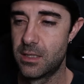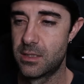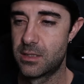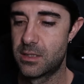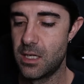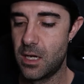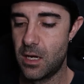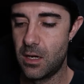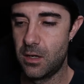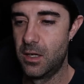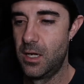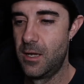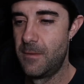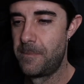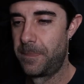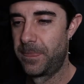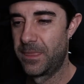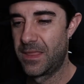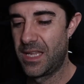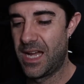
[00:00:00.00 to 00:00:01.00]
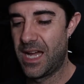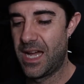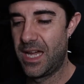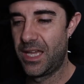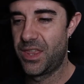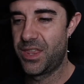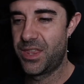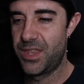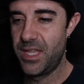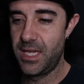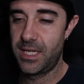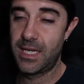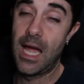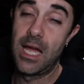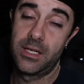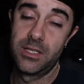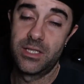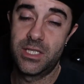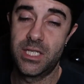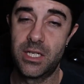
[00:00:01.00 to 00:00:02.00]
So I
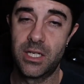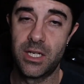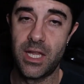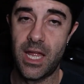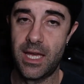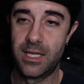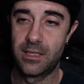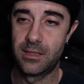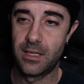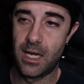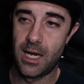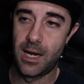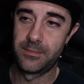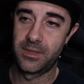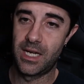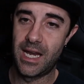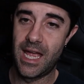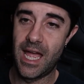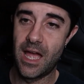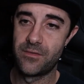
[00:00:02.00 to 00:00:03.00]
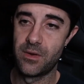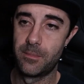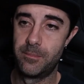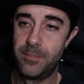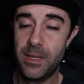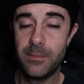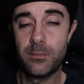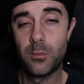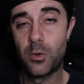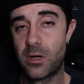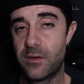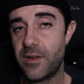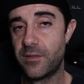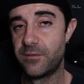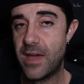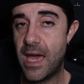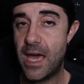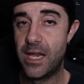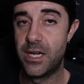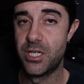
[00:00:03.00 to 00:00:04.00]
consider that I'm gonna have a bit more of
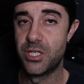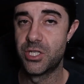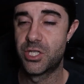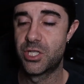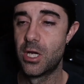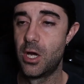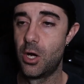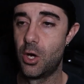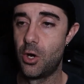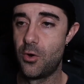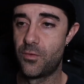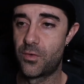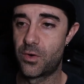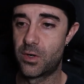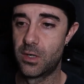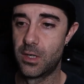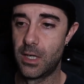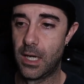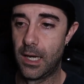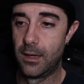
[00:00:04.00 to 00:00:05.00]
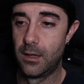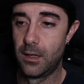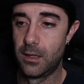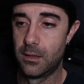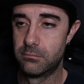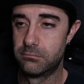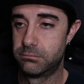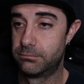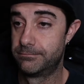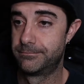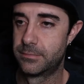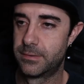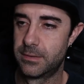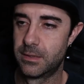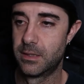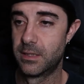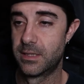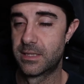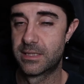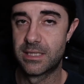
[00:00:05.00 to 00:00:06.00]
advantage over a
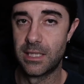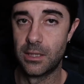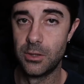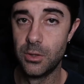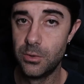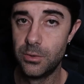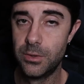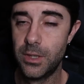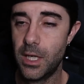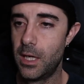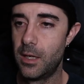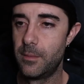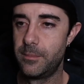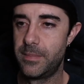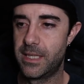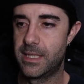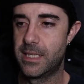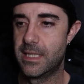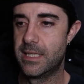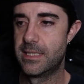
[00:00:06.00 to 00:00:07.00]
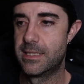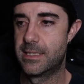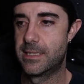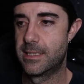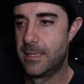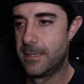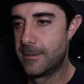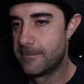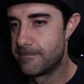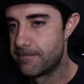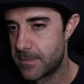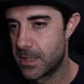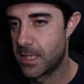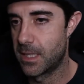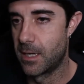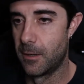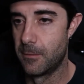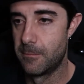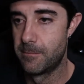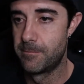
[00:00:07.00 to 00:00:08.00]
saloon because,
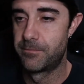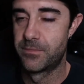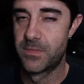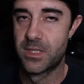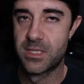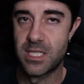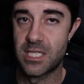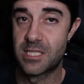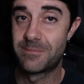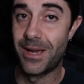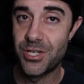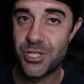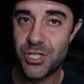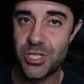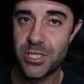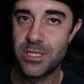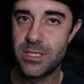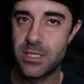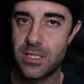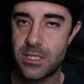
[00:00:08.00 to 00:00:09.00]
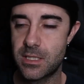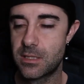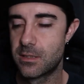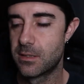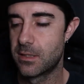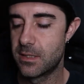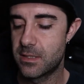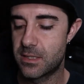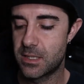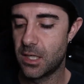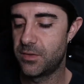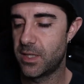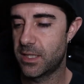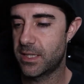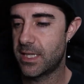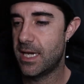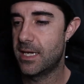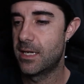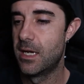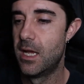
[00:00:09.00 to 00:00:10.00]
you know, suspensions and stuff
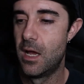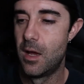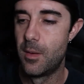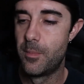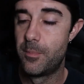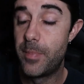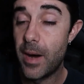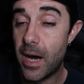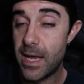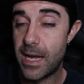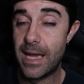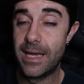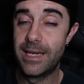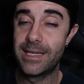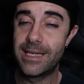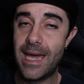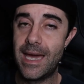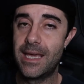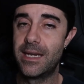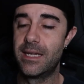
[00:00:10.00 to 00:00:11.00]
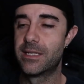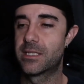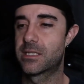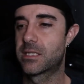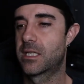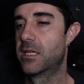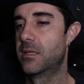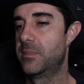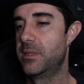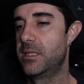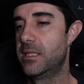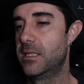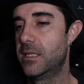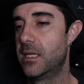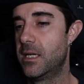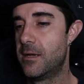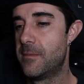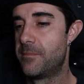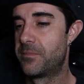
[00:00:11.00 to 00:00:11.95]
like that. But again, it's gonna be